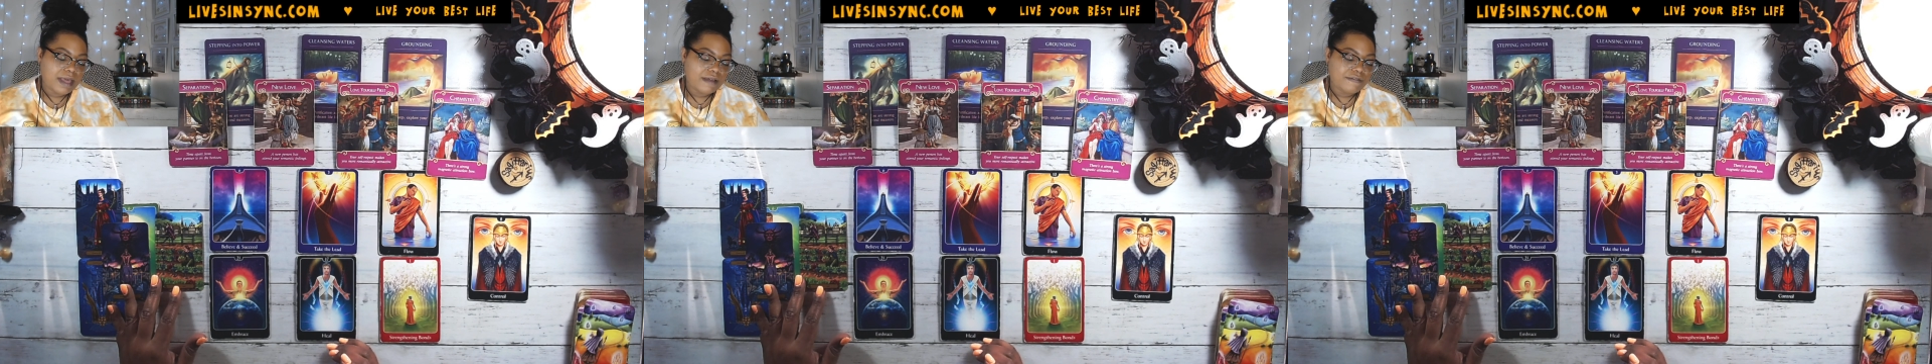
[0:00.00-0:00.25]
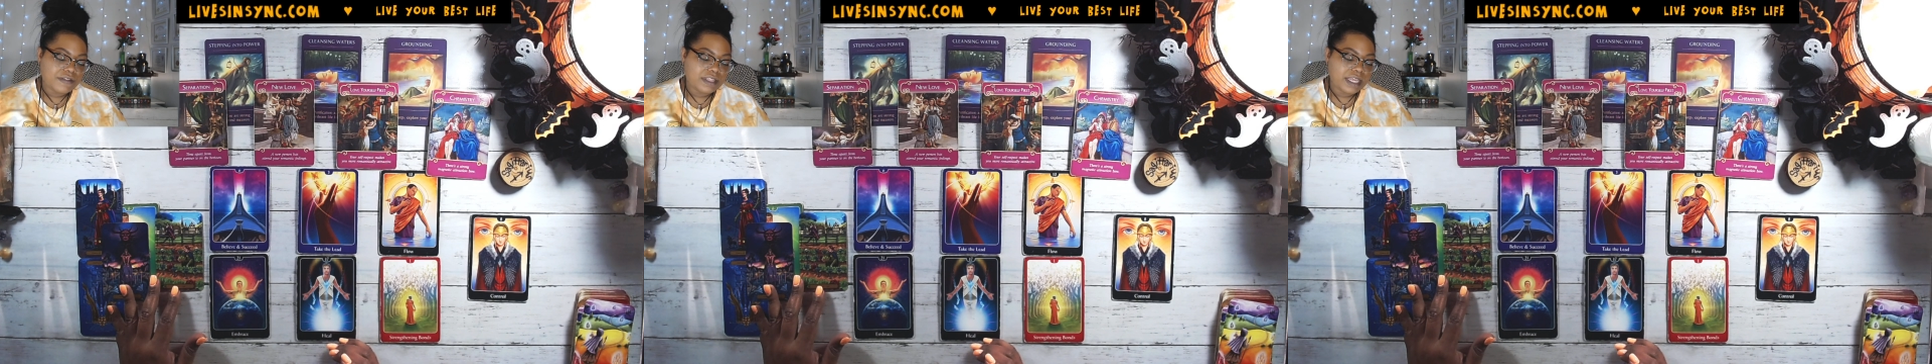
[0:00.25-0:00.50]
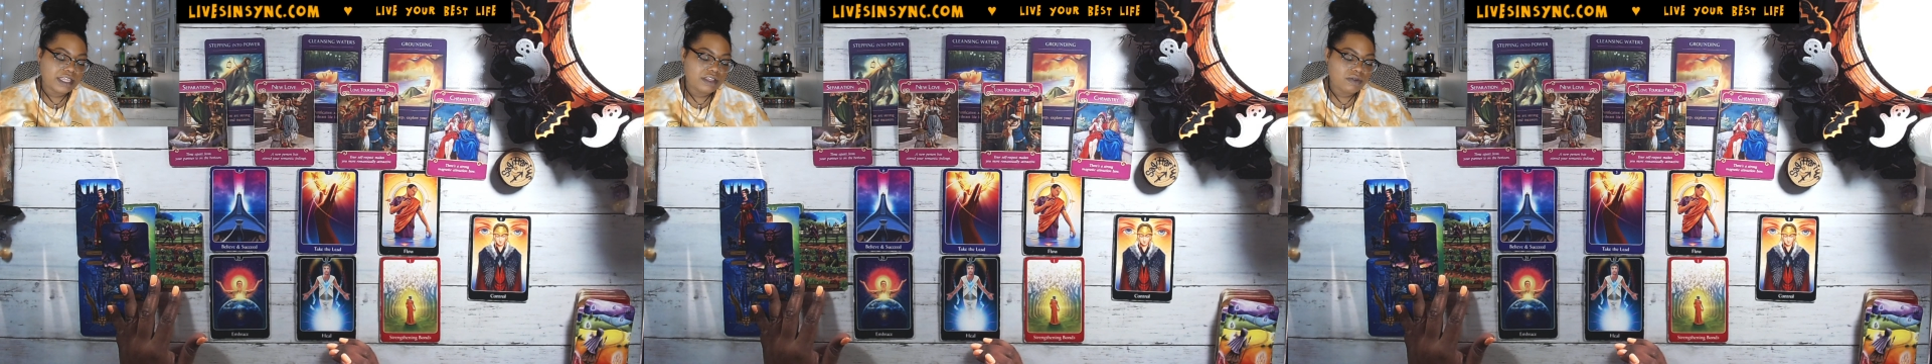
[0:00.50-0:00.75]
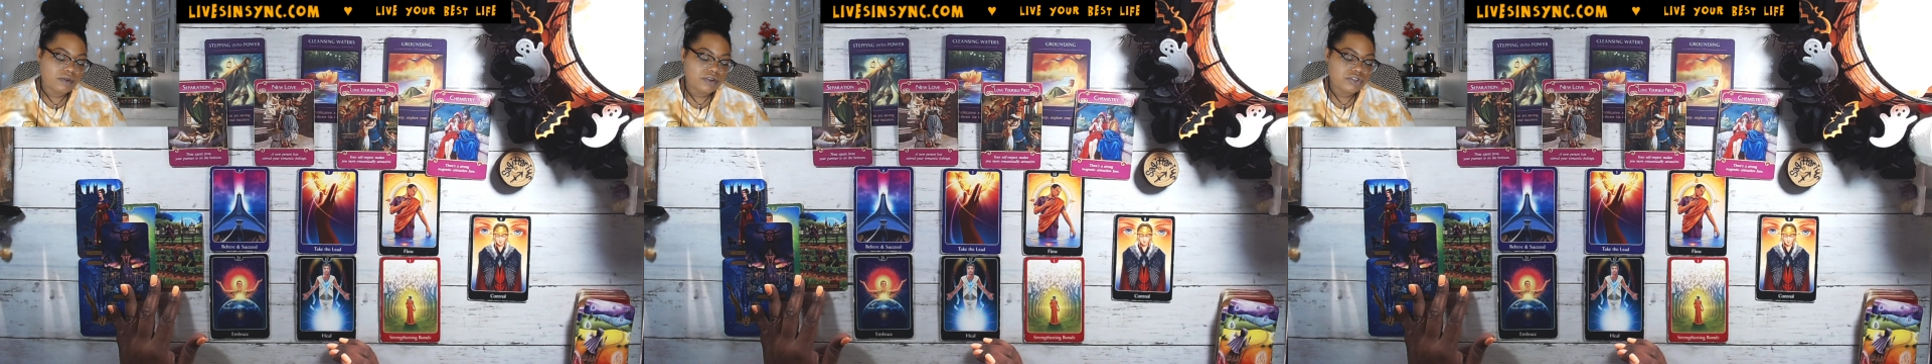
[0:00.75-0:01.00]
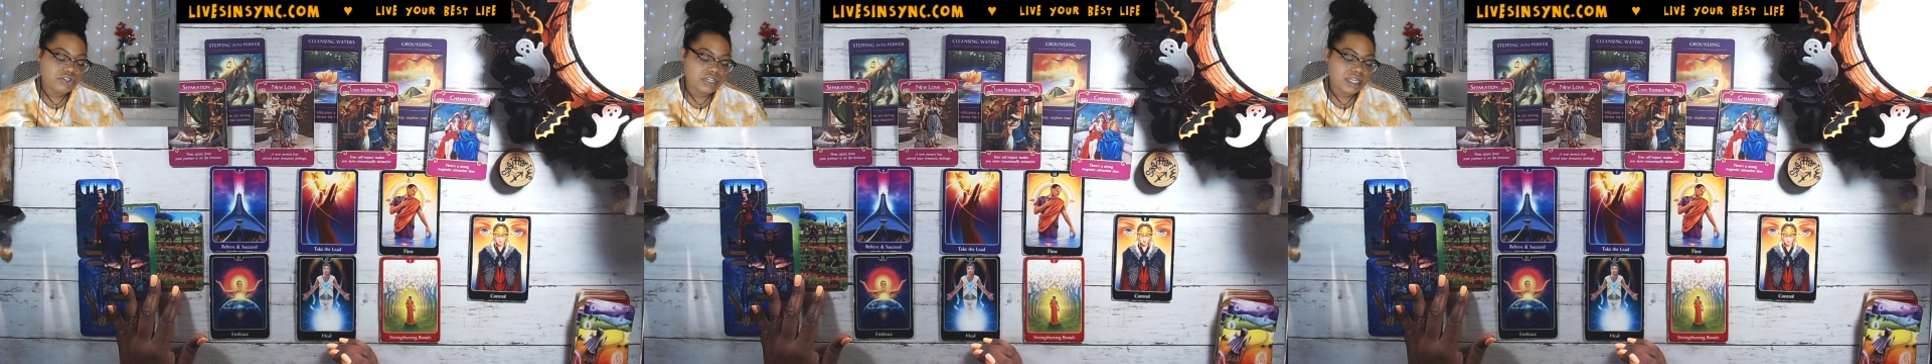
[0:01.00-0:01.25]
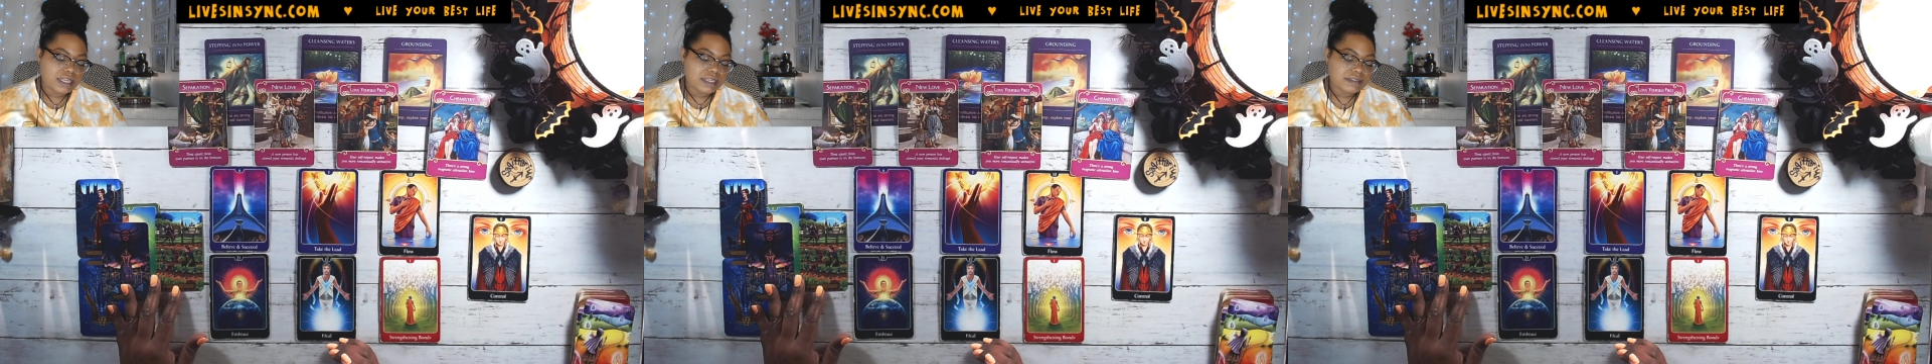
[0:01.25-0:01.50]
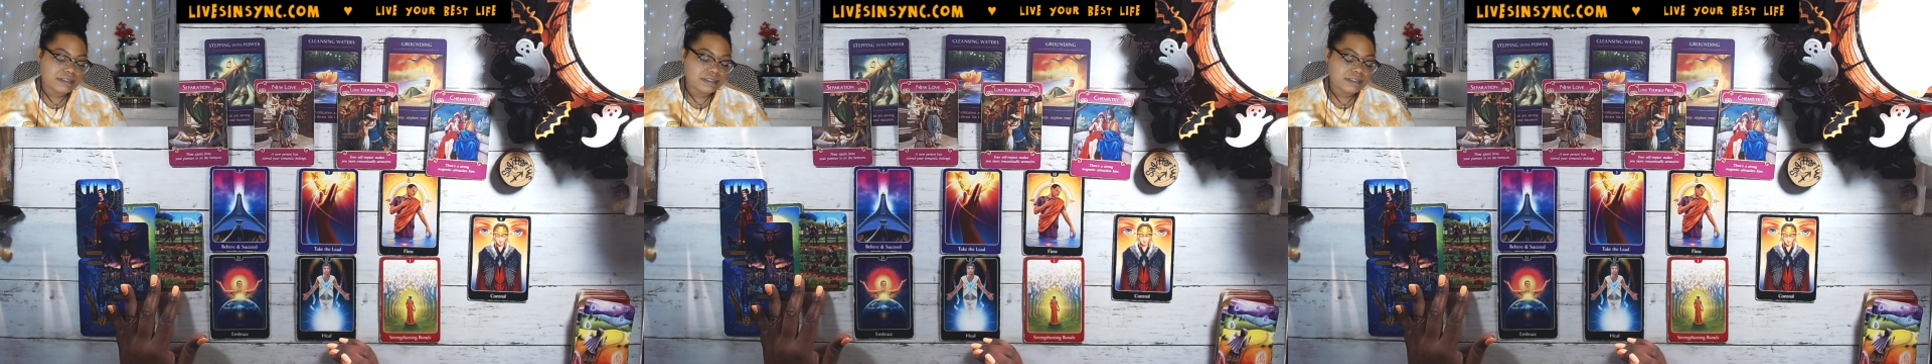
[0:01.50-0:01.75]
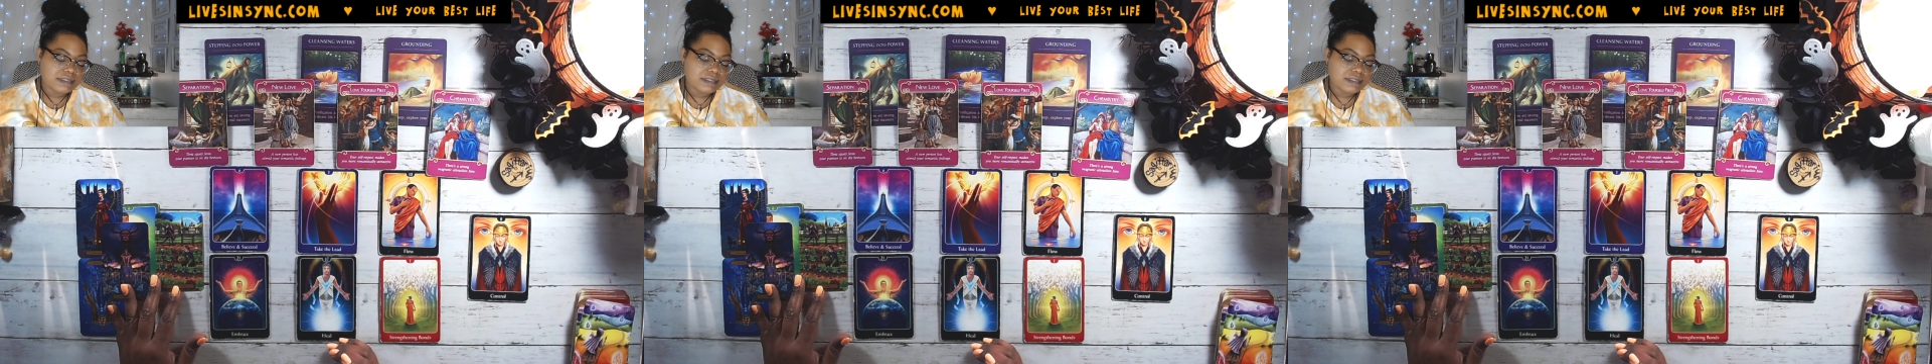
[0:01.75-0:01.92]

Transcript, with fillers: I feel like you're just